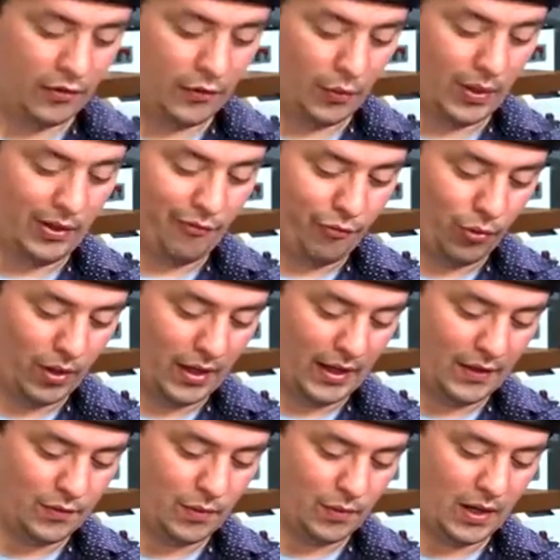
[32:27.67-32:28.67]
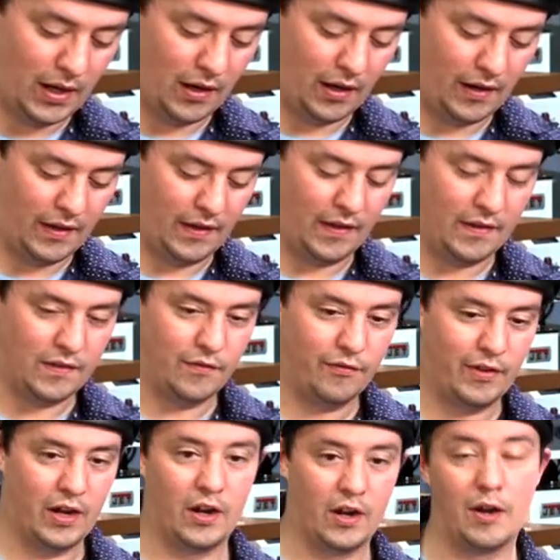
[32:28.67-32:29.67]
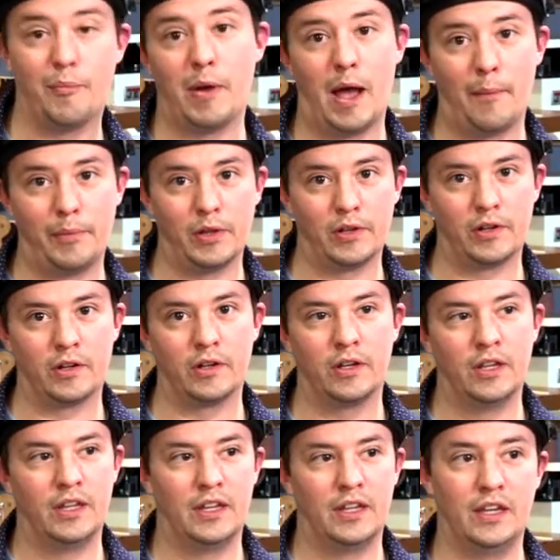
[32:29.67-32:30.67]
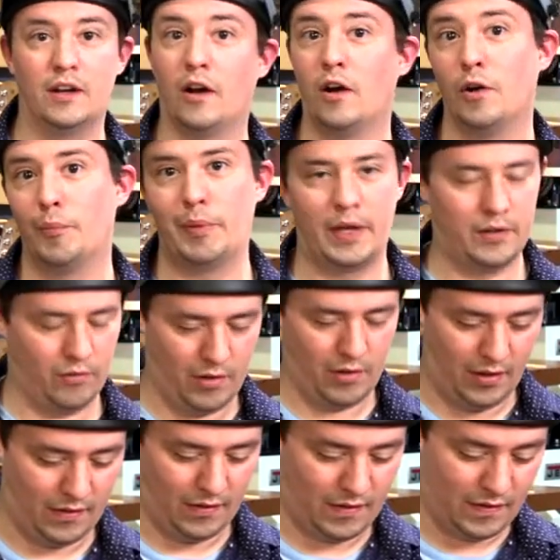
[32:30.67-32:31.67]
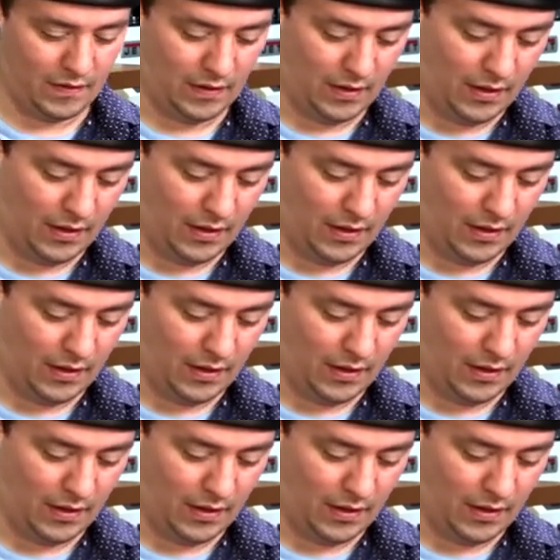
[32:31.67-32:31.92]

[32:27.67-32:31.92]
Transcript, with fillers: 24 gauge wire is very popular in all pedal kits.